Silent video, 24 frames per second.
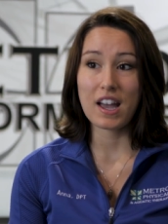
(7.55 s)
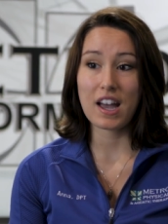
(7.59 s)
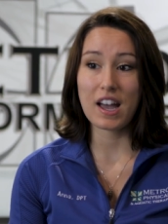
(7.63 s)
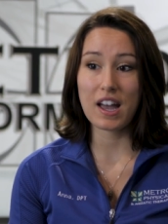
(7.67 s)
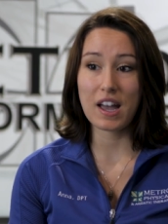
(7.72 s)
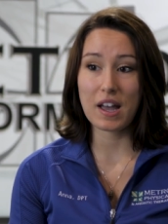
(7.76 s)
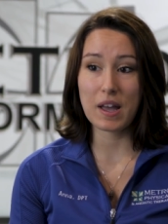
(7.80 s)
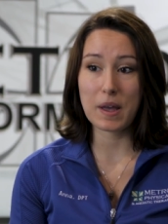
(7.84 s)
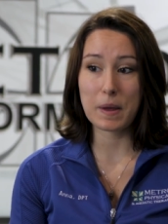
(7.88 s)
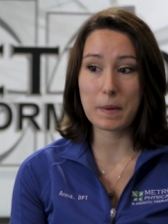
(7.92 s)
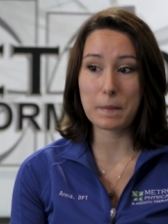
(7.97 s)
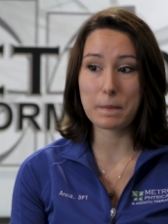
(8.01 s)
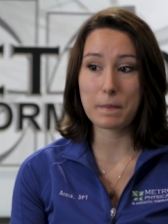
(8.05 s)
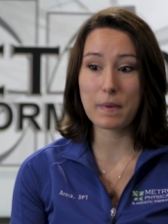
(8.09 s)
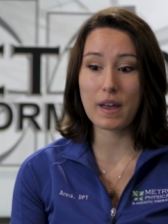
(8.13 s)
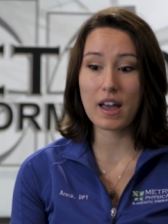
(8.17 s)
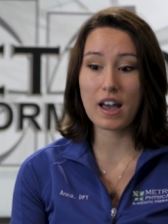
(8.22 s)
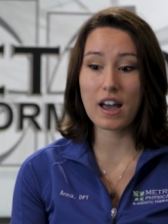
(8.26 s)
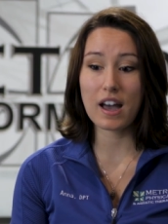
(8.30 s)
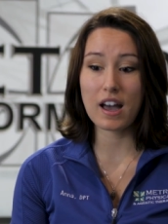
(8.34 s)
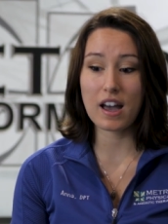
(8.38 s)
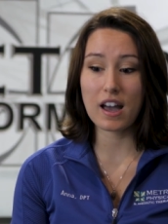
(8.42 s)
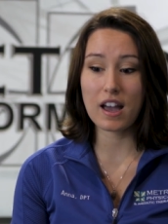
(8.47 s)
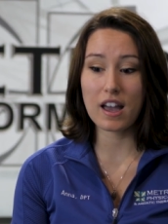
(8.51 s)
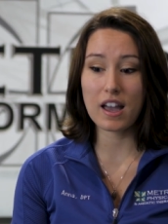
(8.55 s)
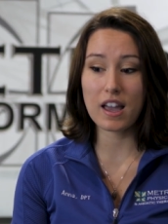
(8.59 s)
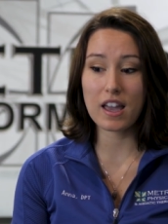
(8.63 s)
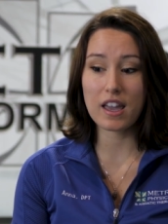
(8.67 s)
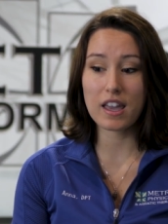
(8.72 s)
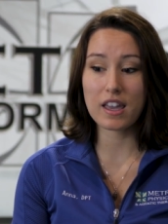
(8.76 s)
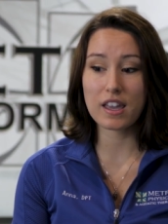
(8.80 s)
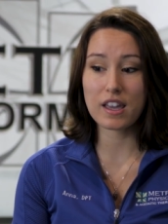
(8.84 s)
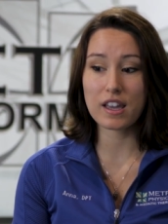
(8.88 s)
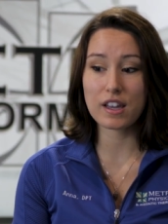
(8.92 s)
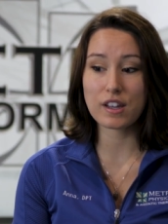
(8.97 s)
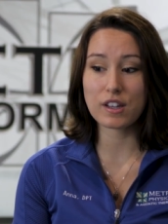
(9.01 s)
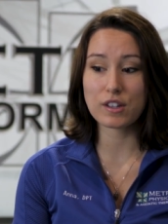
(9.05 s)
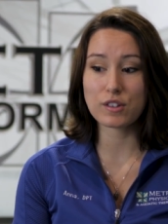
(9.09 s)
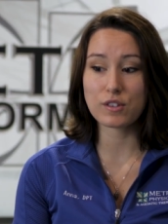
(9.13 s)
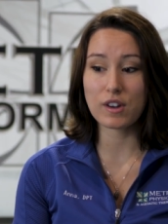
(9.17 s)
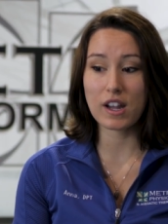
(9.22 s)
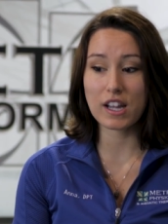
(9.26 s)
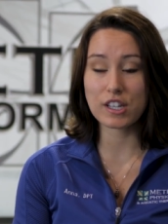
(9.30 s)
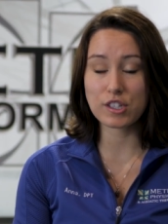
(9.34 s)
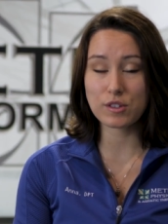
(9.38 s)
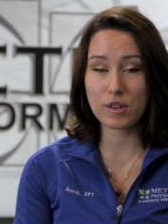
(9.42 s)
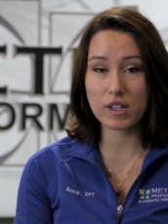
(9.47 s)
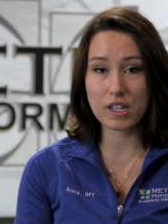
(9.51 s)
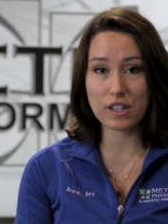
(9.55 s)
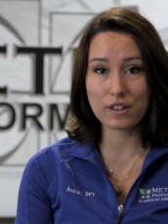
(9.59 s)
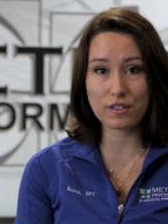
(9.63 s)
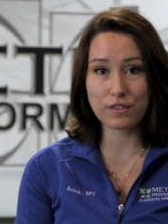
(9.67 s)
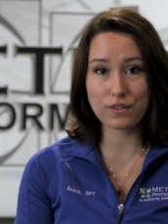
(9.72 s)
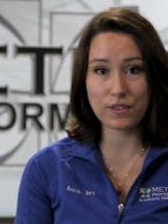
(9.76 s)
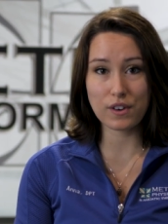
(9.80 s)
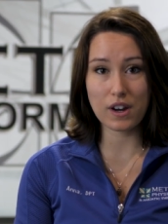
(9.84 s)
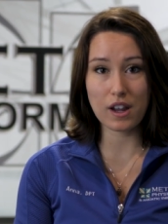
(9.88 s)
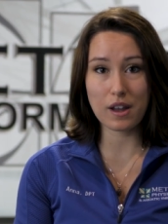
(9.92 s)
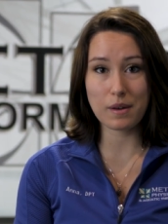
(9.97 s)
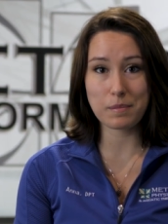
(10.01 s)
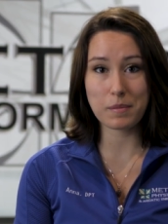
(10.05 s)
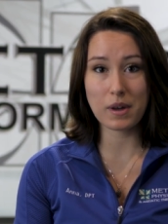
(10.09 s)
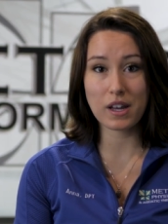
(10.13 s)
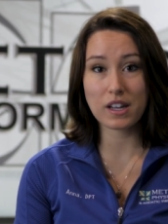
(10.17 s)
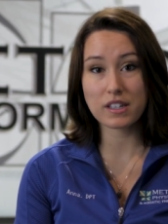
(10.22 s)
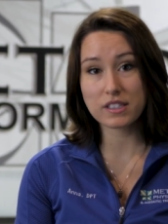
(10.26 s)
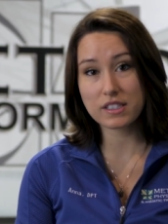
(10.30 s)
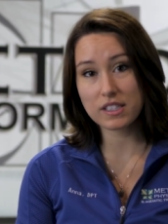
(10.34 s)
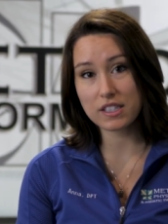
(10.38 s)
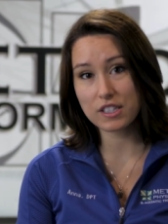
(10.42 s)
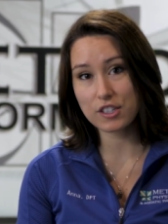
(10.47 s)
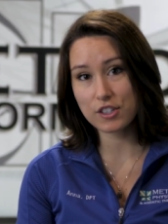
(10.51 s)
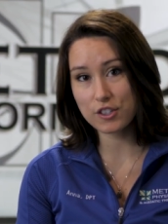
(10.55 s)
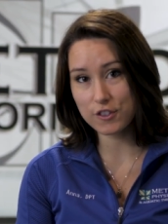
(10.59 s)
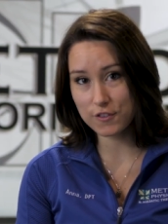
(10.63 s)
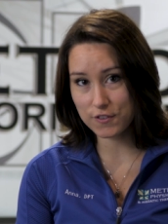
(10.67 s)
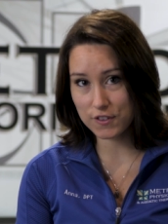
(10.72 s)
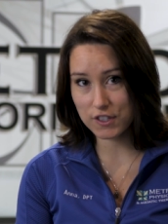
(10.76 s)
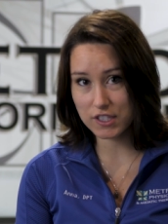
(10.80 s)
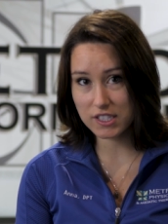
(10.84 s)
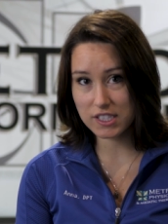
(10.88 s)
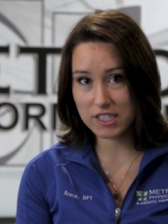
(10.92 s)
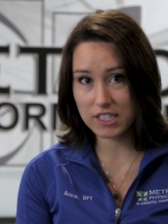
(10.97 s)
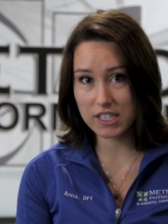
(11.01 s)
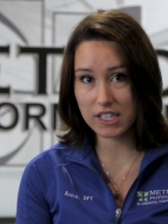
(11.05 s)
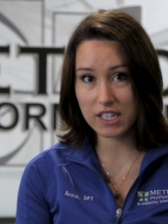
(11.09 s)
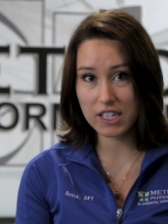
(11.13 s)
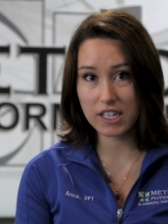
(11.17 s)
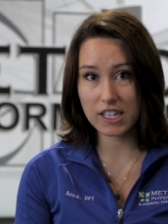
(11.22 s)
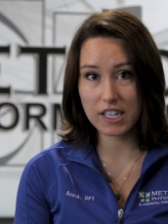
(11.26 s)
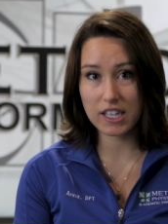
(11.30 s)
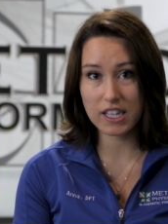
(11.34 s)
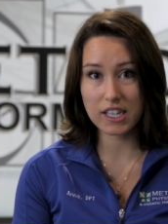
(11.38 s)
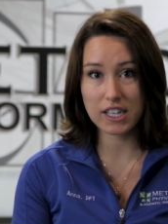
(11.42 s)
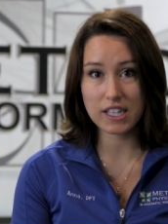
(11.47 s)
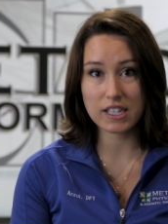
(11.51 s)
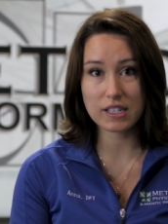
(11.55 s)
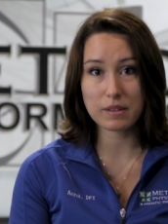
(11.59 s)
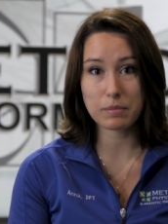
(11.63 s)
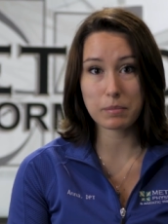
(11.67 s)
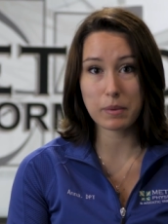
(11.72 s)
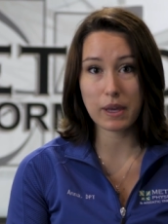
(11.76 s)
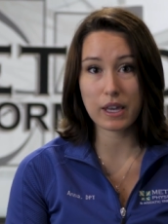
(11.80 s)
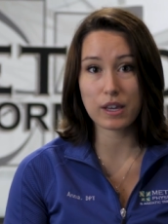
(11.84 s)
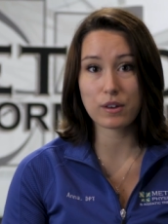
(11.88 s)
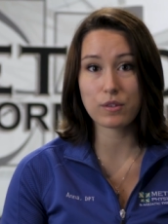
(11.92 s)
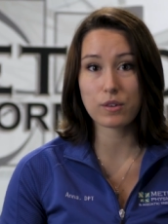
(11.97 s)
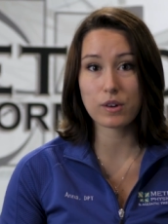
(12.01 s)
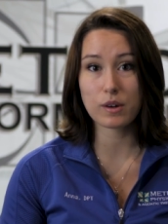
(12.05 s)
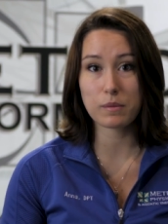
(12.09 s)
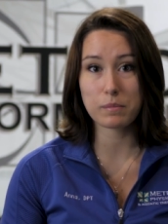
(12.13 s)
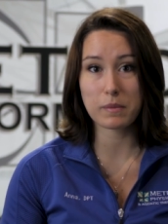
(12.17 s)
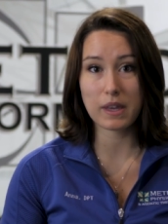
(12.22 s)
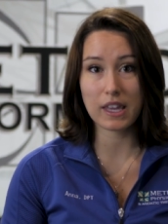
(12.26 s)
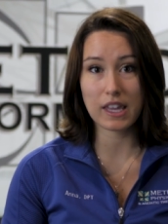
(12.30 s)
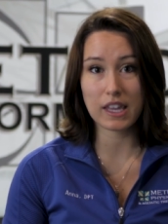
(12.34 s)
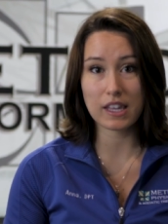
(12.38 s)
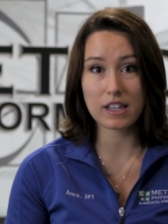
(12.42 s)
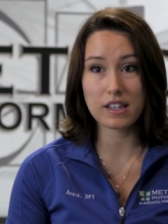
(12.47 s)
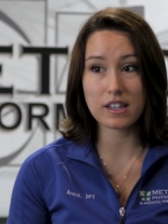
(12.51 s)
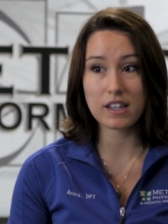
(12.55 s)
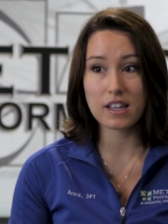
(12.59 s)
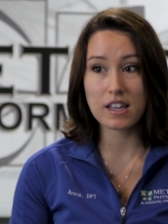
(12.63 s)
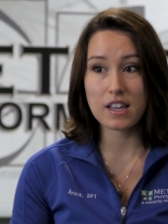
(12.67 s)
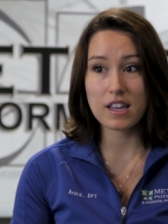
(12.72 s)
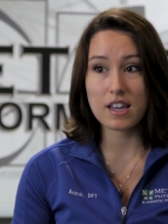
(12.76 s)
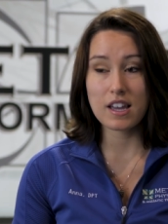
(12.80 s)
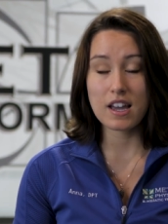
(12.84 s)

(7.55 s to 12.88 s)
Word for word: I graduated from Husson University in Bangor, Maine.